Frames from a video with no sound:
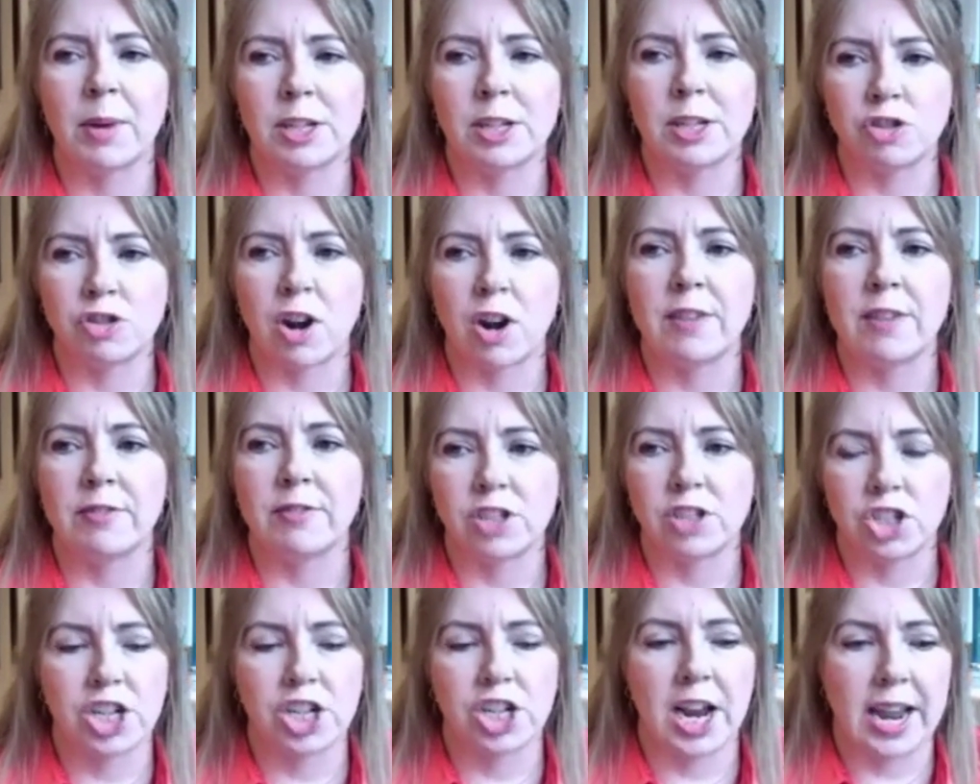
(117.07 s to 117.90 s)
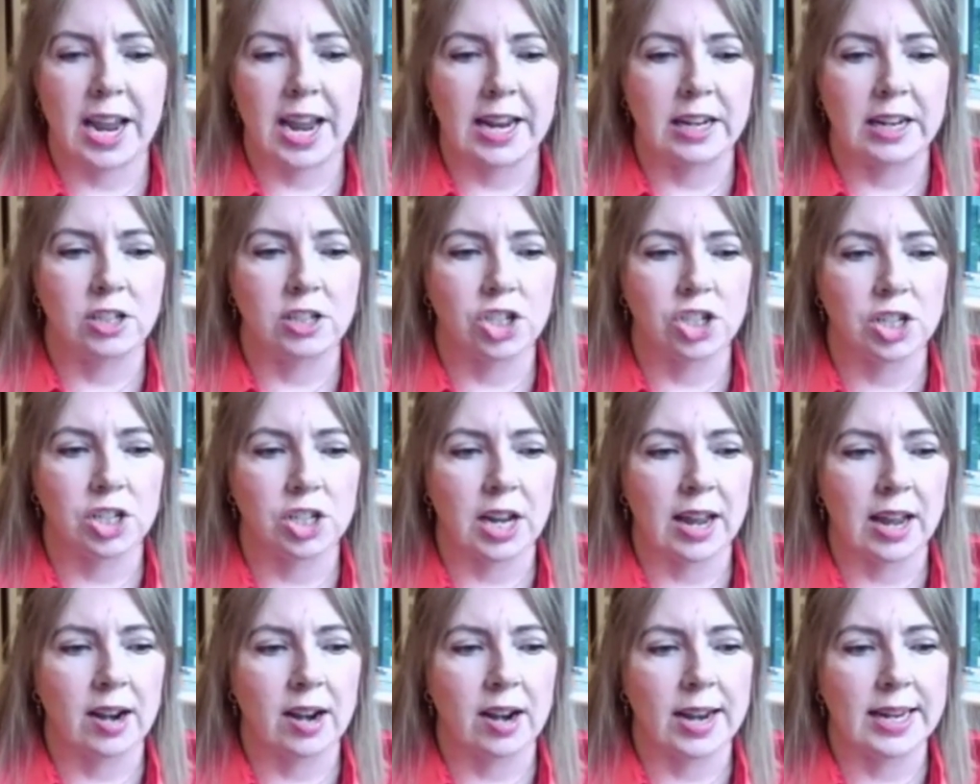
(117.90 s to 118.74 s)
drive has changed,
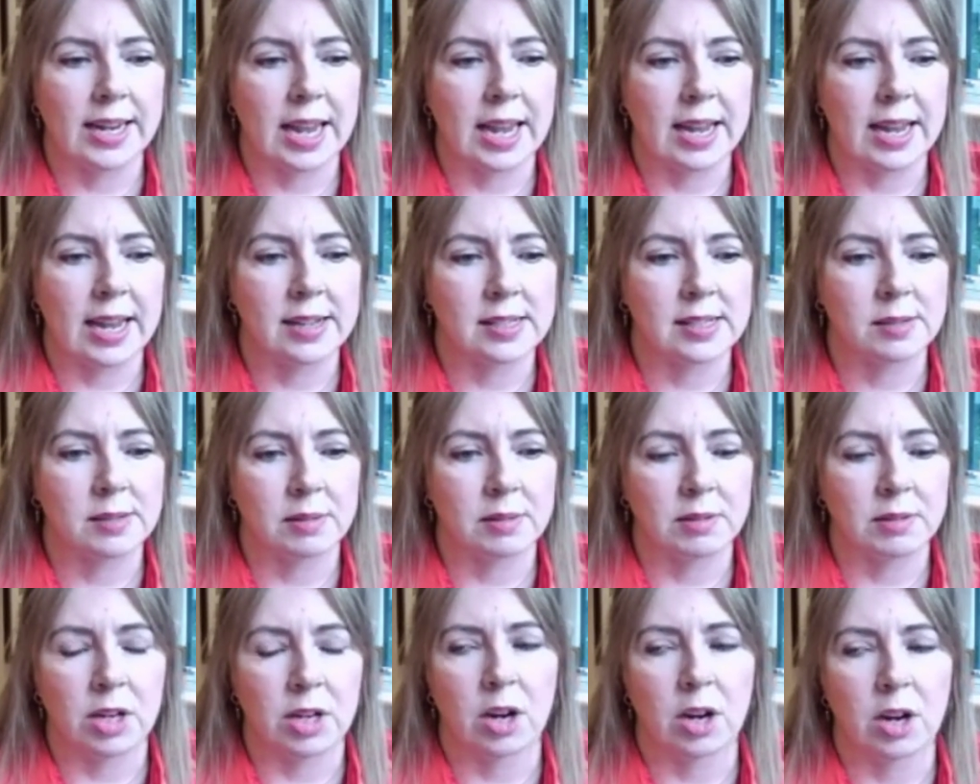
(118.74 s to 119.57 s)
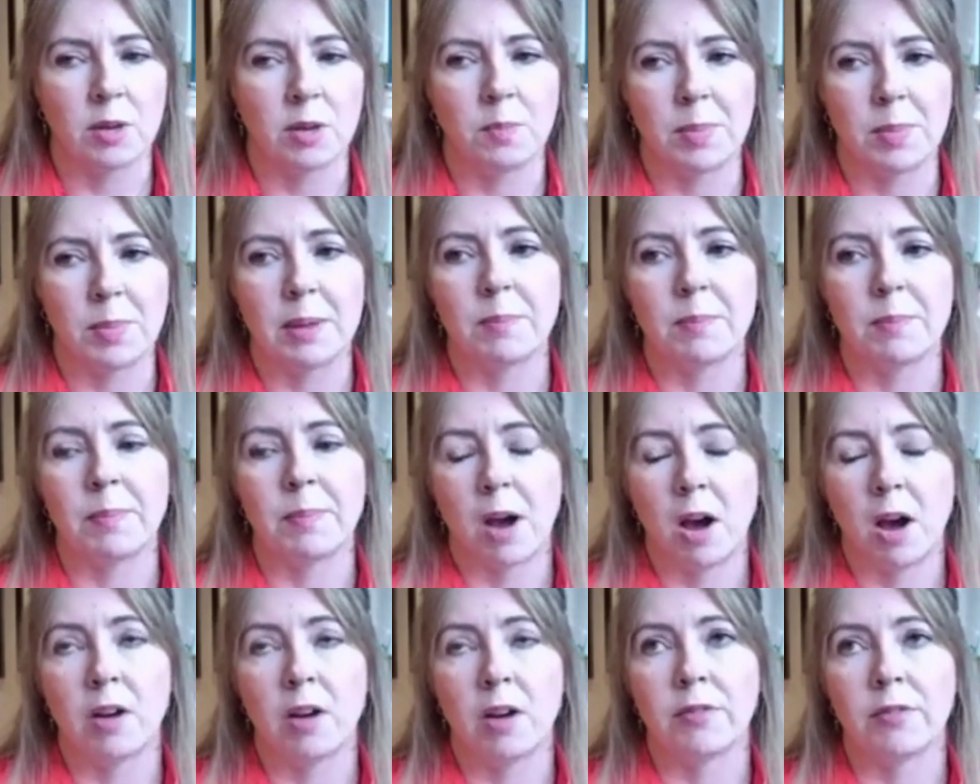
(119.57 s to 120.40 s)
and I guess being
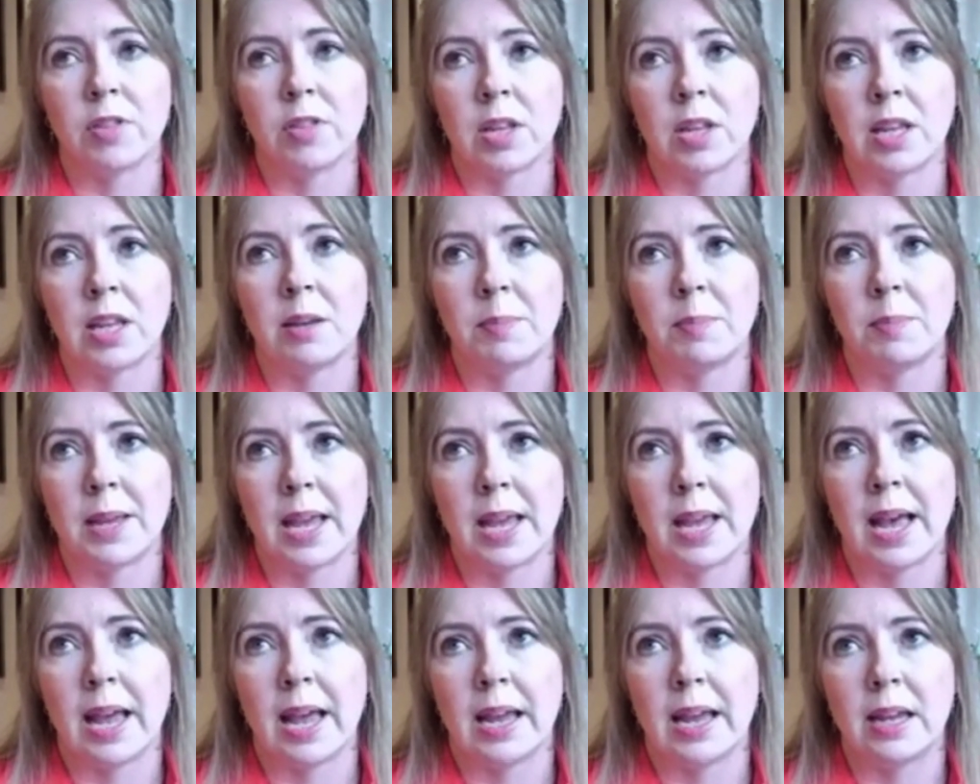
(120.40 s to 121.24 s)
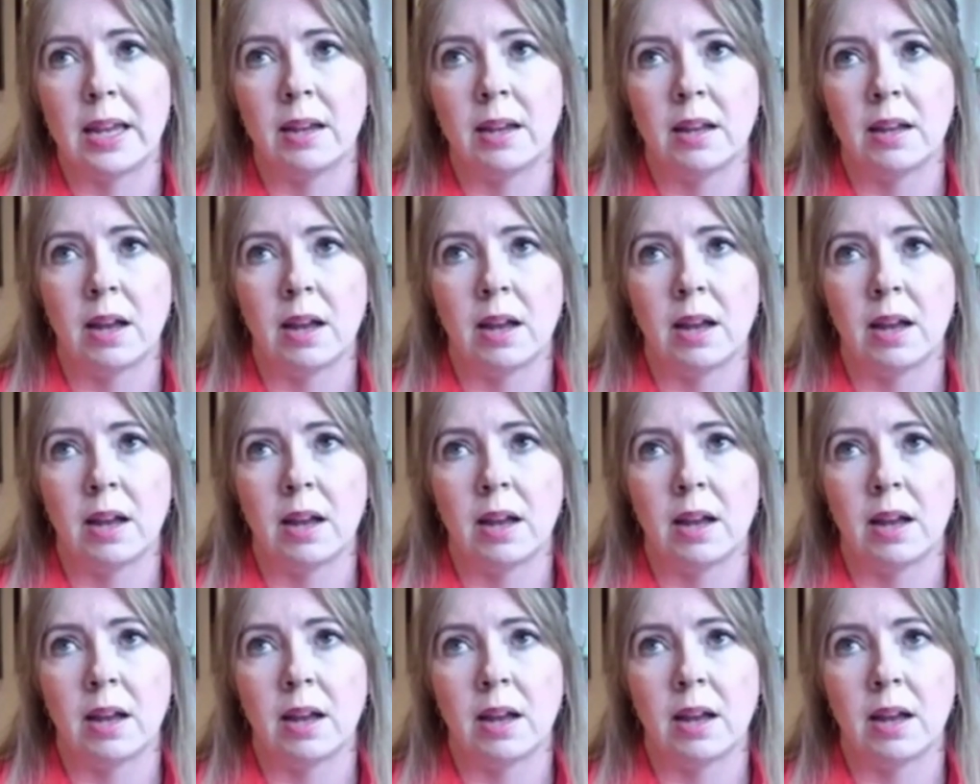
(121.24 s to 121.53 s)
part of the EPA